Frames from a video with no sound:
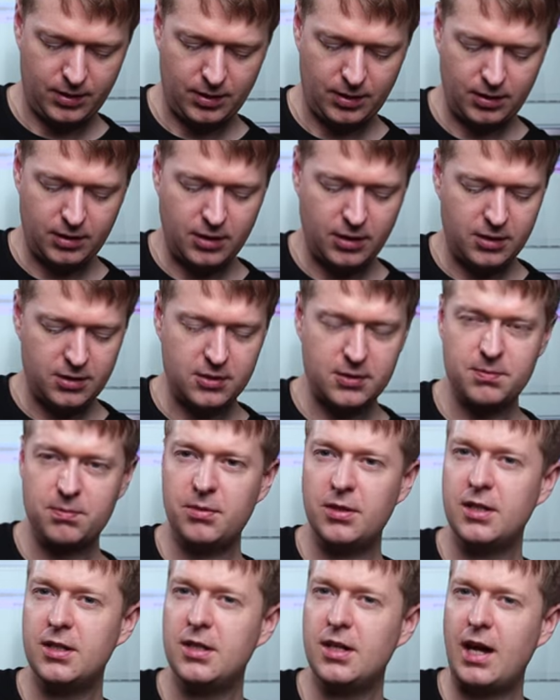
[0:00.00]
And kind of just
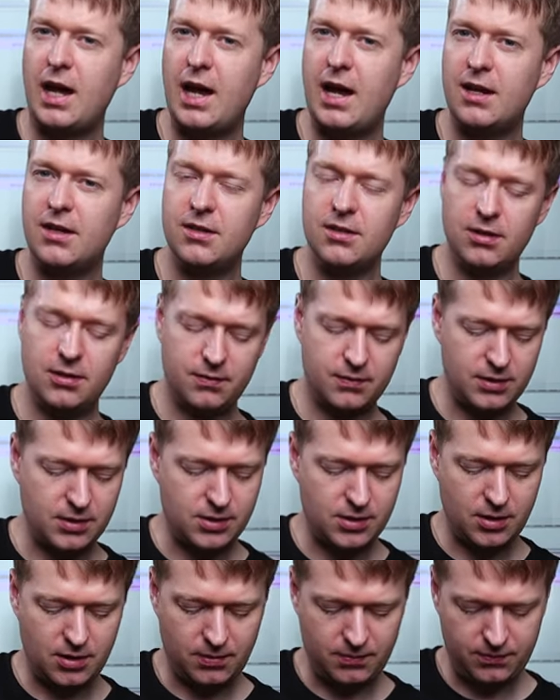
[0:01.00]
bring your hand over the
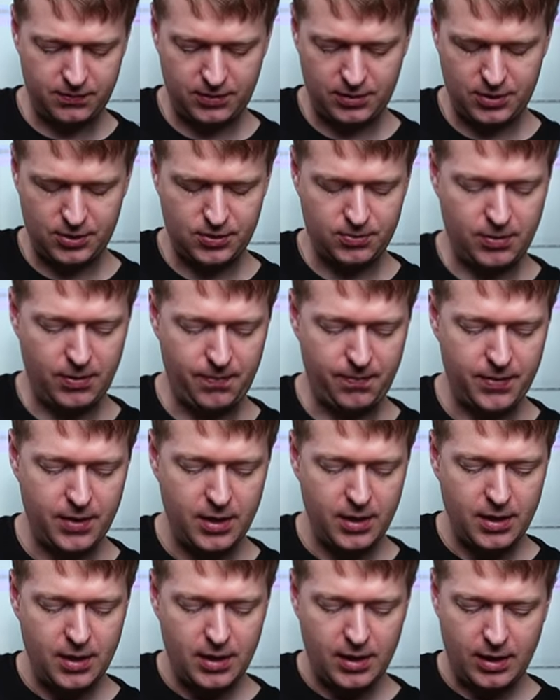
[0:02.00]
top for this one.
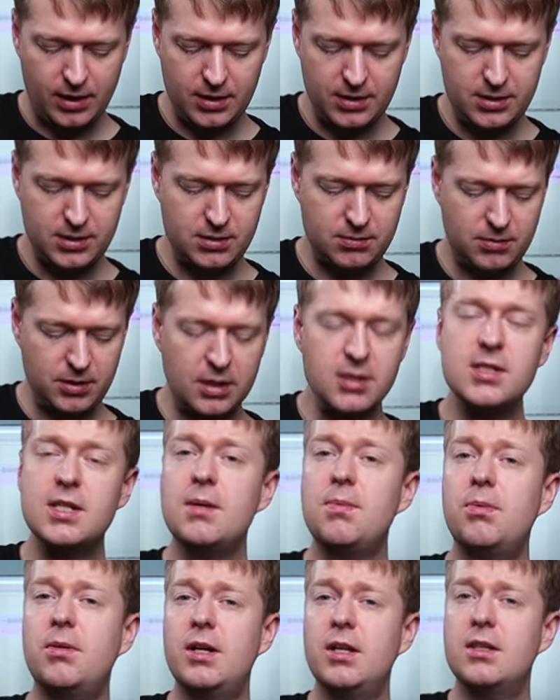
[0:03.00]
And we can
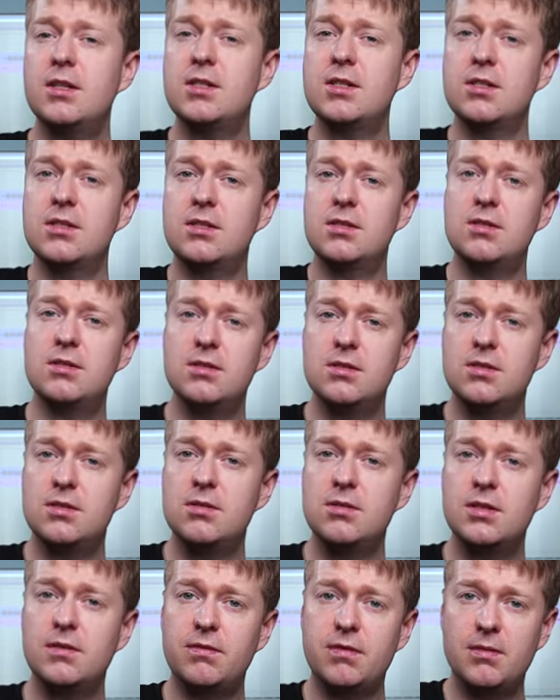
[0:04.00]
separate this into
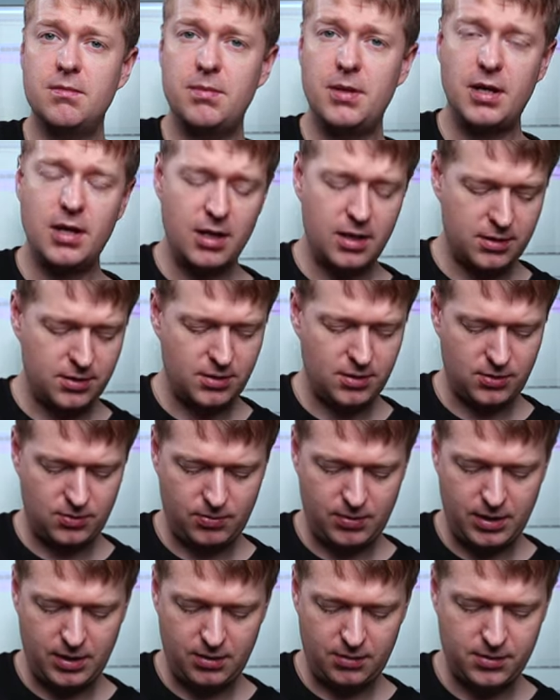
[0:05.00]
two different parts as
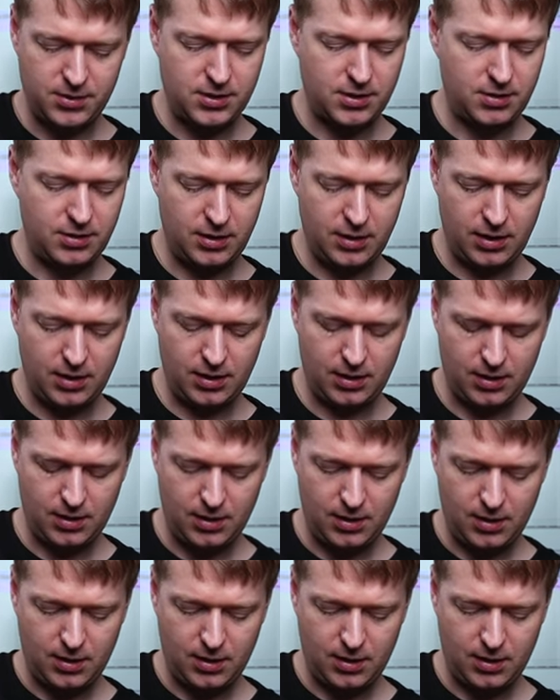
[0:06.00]
well. So the